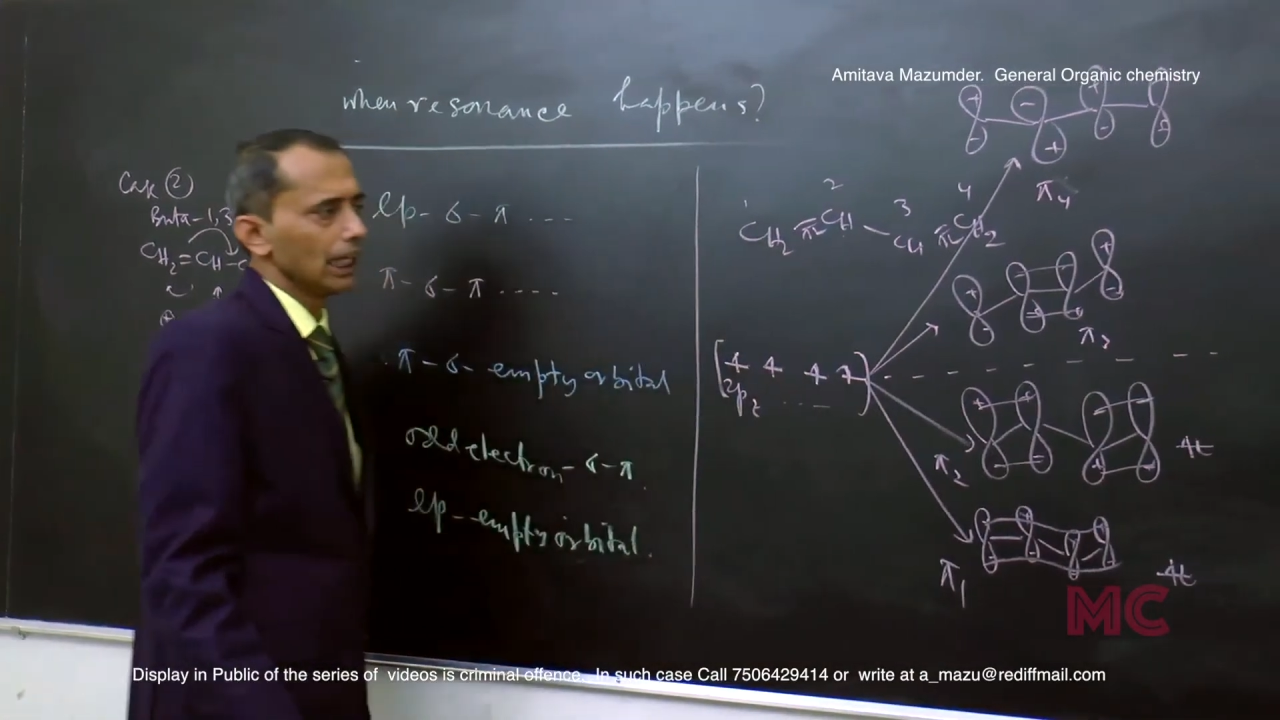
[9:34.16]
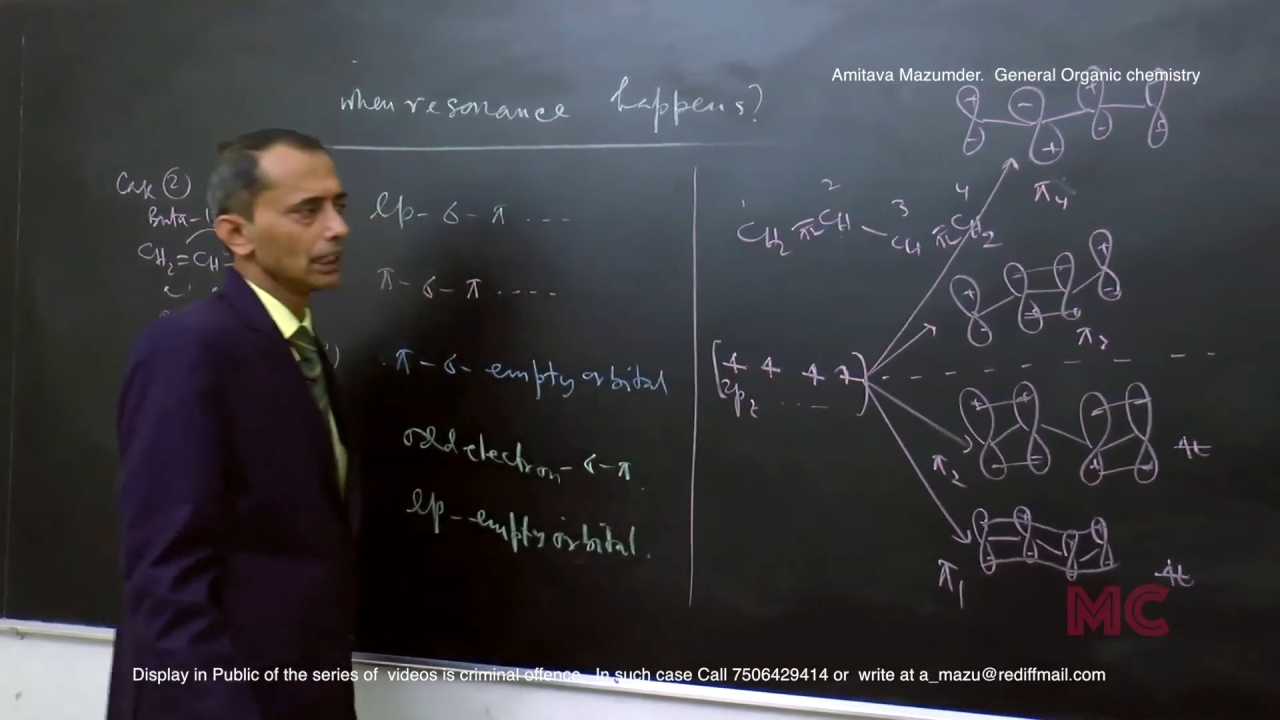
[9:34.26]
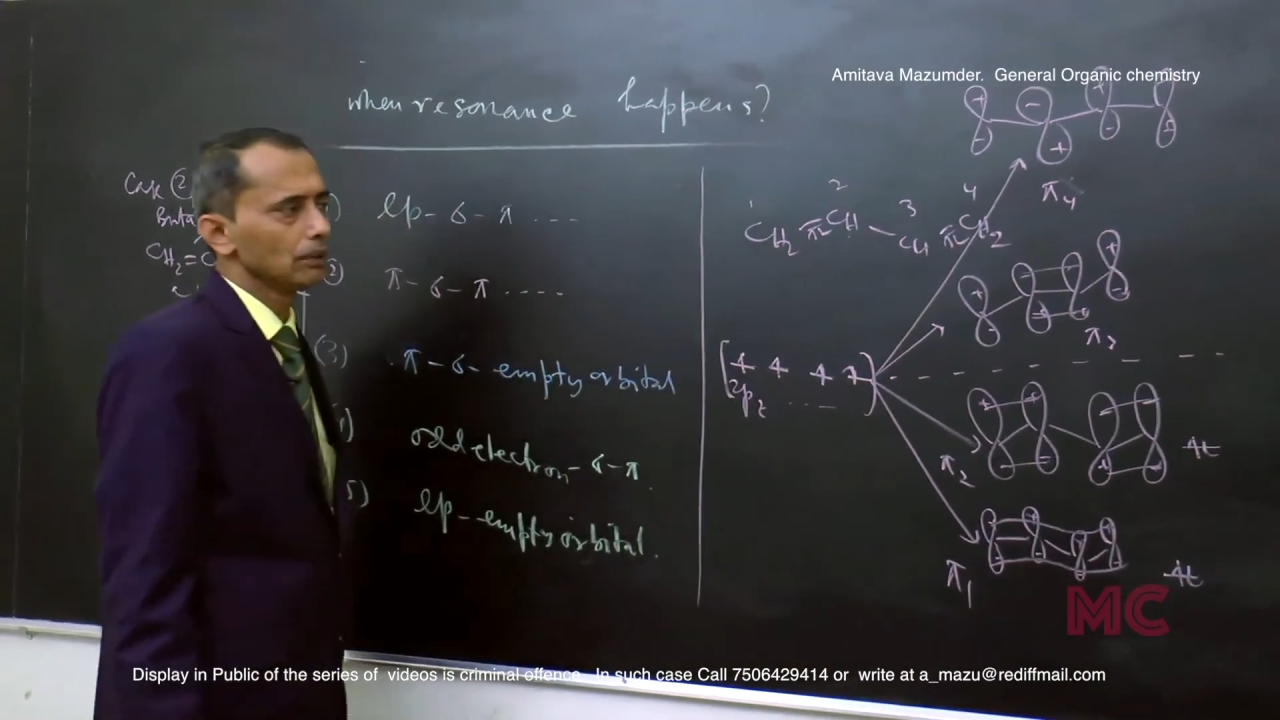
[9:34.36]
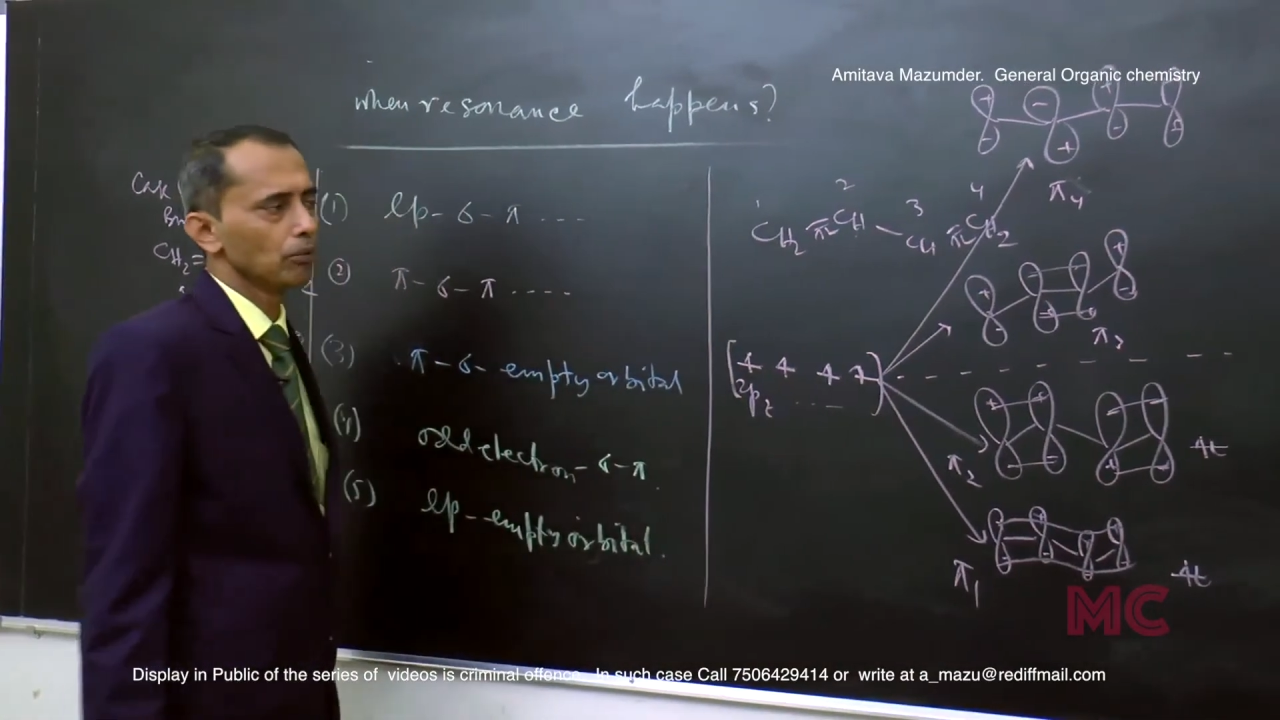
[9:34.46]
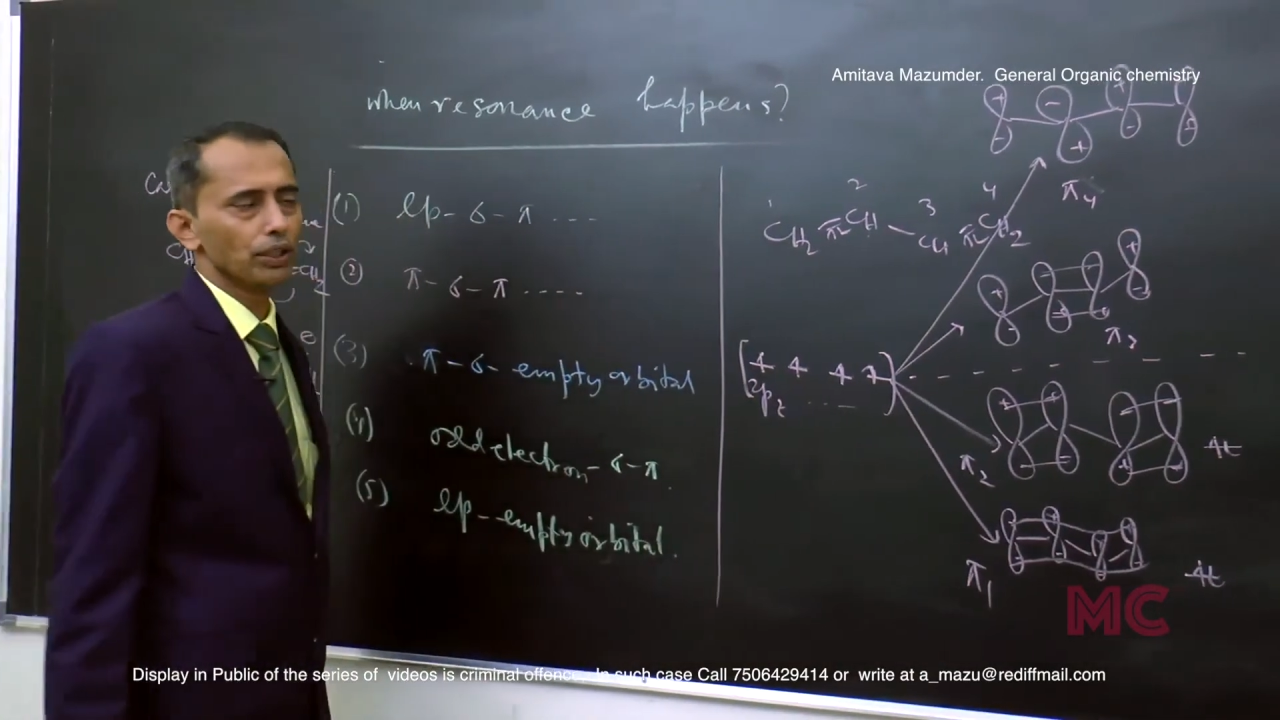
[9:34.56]
the
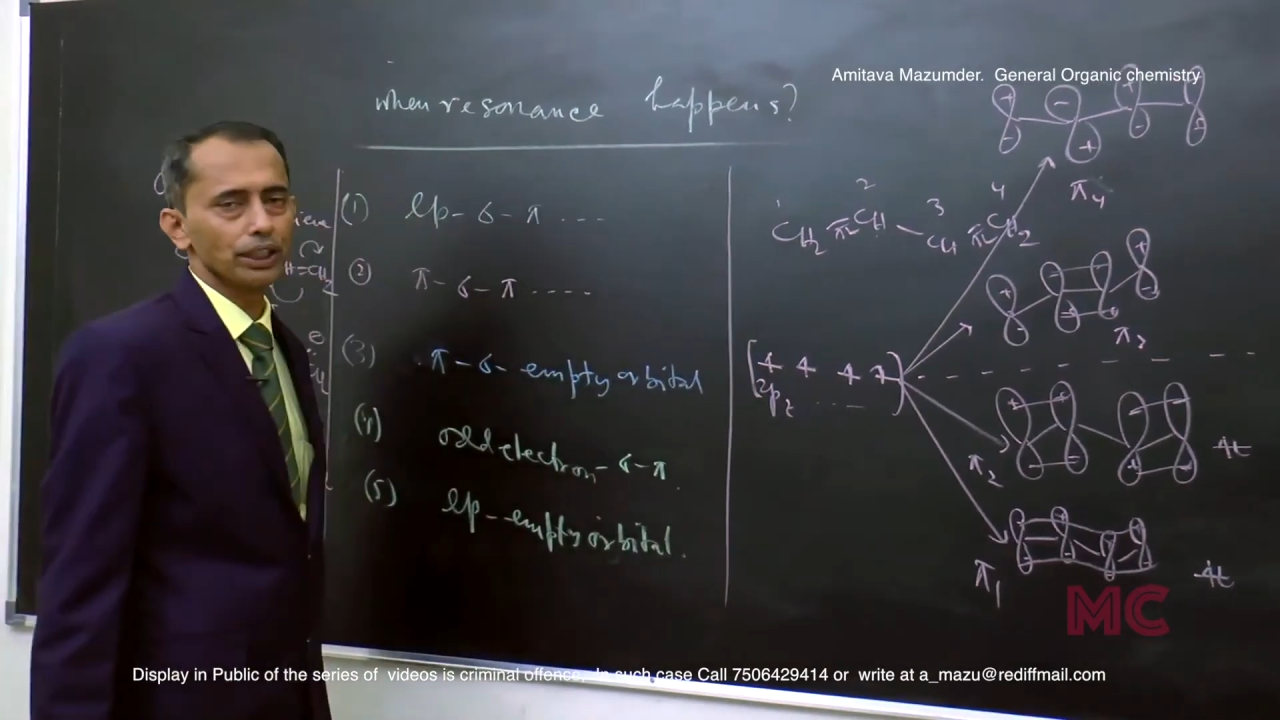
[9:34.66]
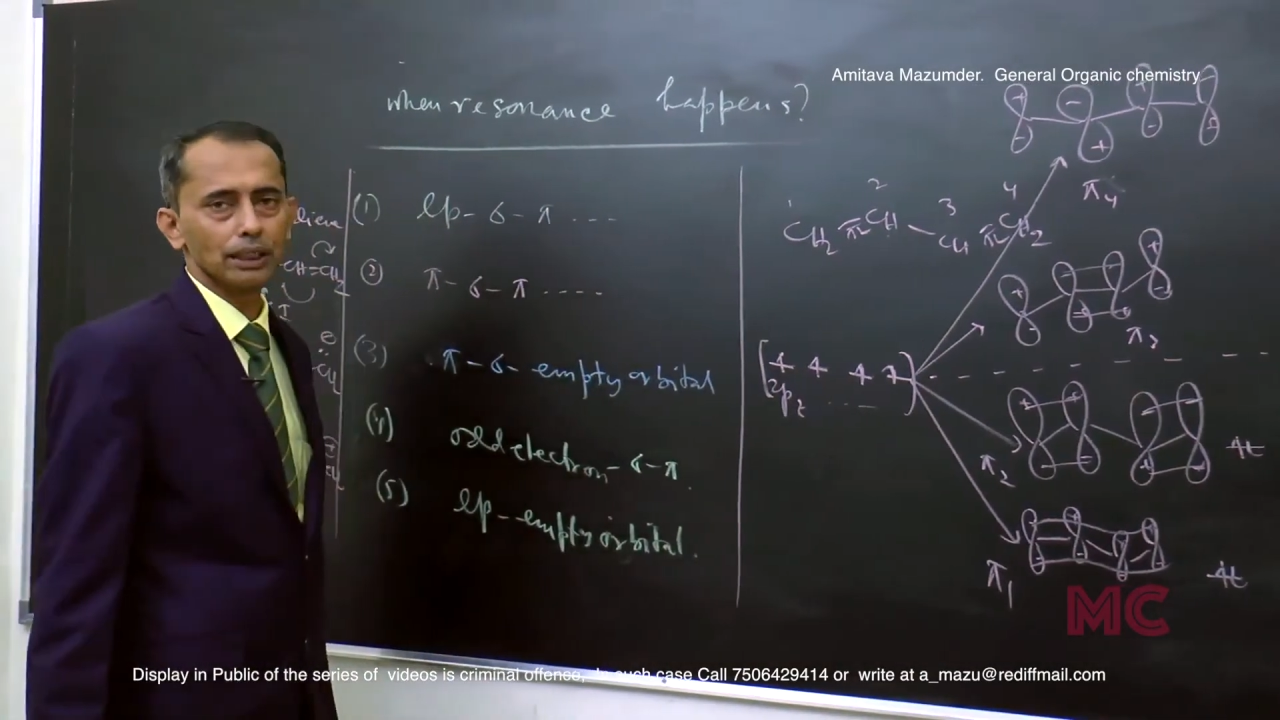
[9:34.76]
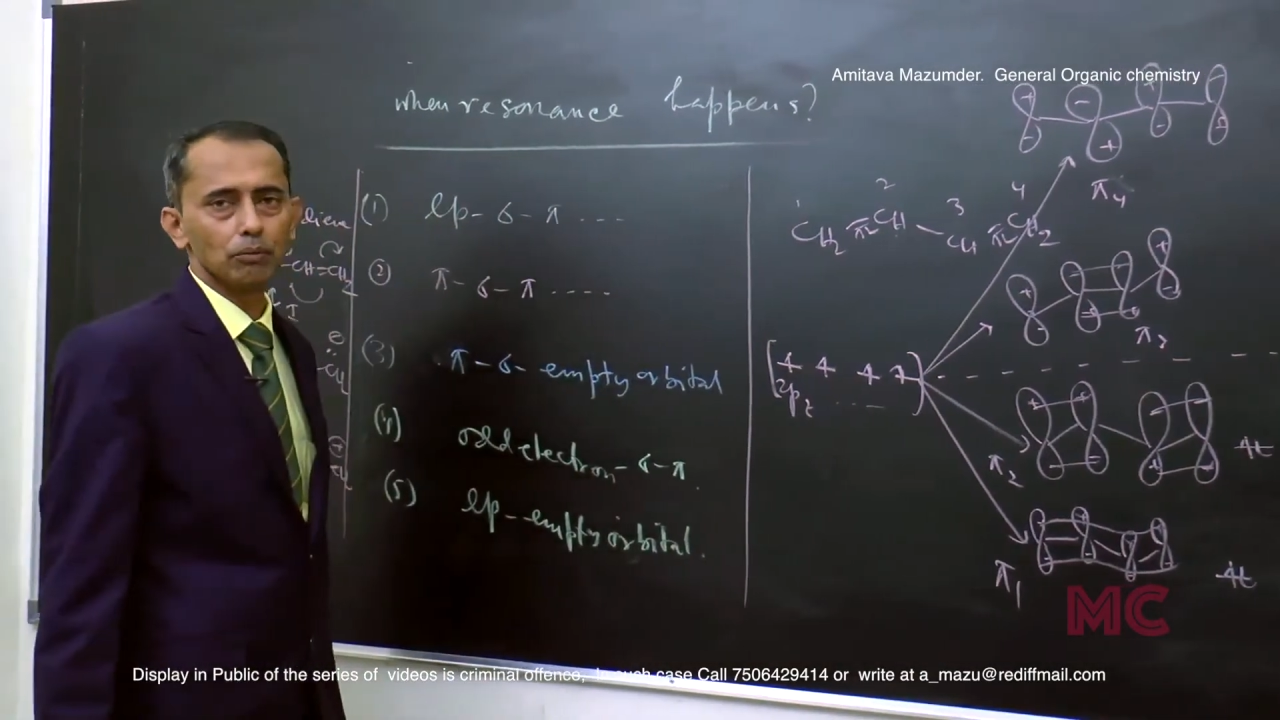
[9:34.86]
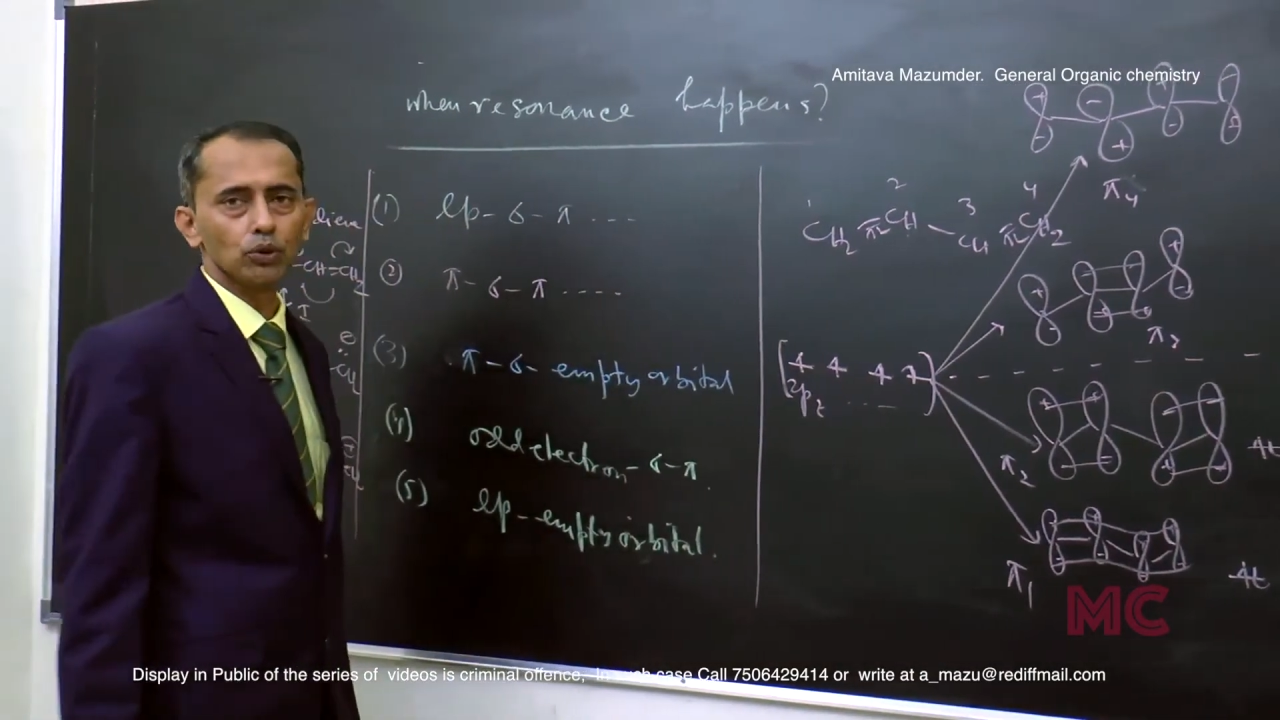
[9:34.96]
anti-bonding